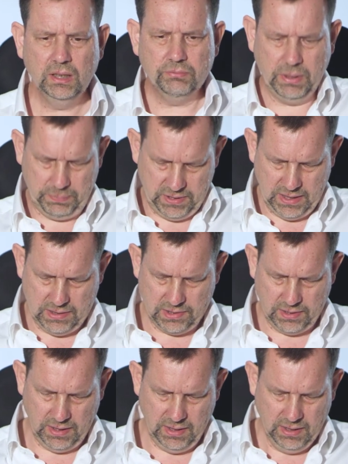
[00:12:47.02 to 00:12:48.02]
It
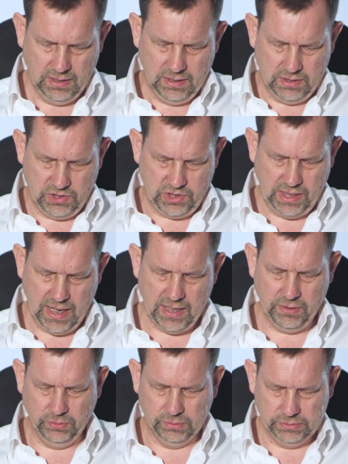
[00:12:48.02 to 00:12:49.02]
represents the
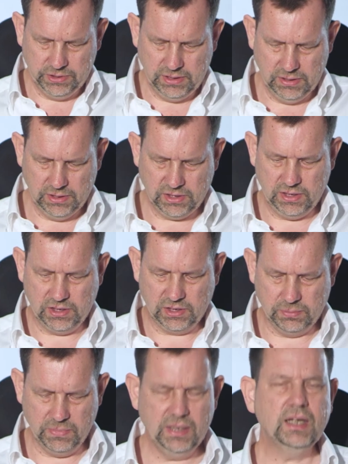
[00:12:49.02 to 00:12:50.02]
channels in the
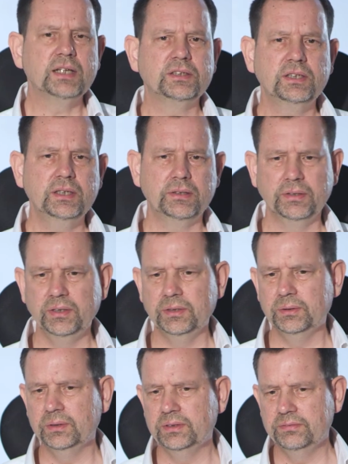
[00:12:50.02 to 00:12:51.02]
system, the
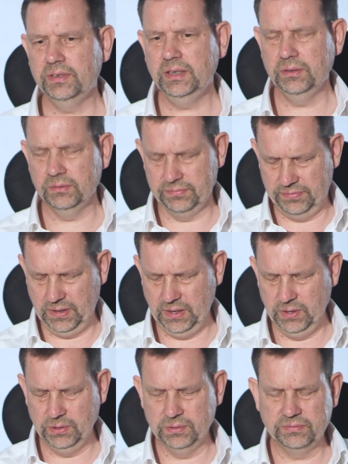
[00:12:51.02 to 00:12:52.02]
arterial and venal
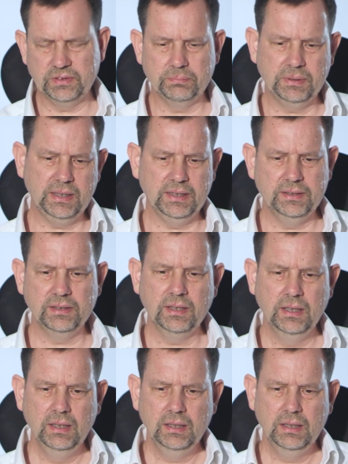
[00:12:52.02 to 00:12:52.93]
flow of the blood.